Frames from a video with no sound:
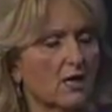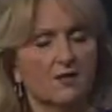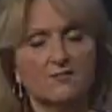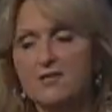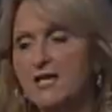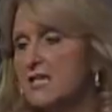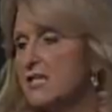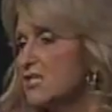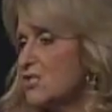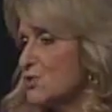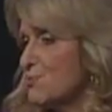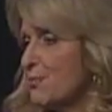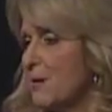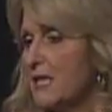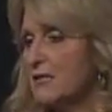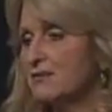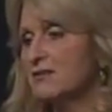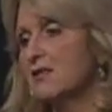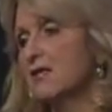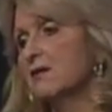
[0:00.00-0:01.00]
They
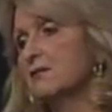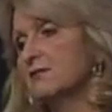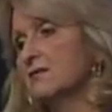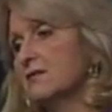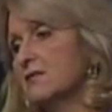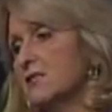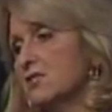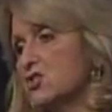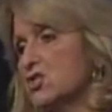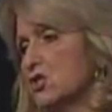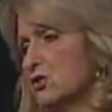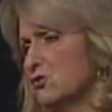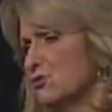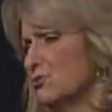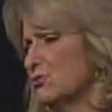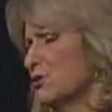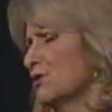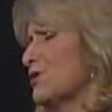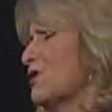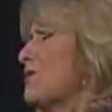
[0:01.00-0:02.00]
expect that the children
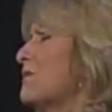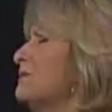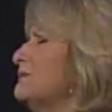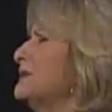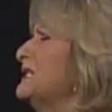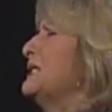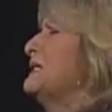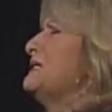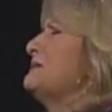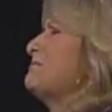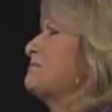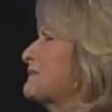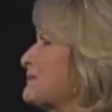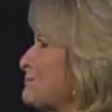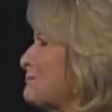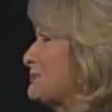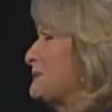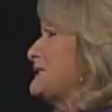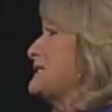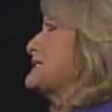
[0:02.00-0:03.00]
will go,
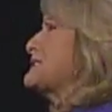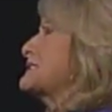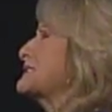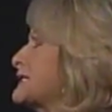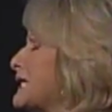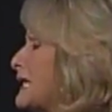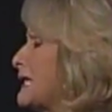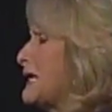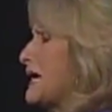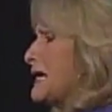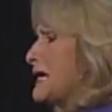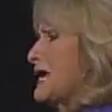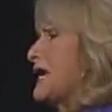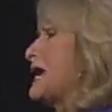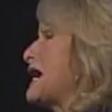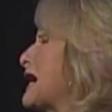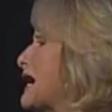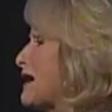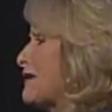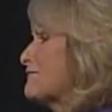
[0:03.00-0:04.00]
please, can I
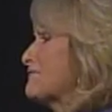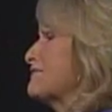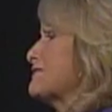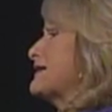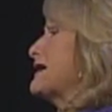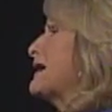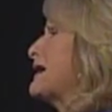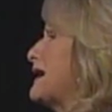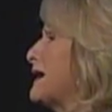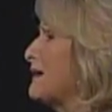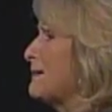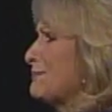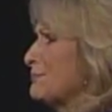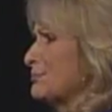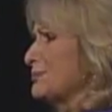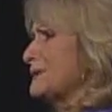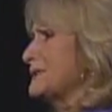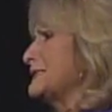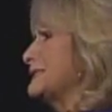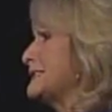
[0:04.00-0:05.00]
have that,
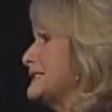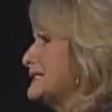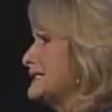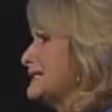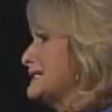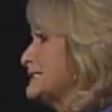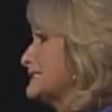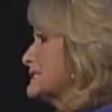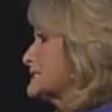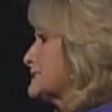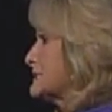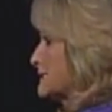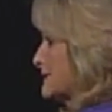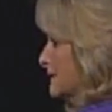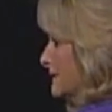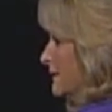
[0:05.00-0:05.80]
please?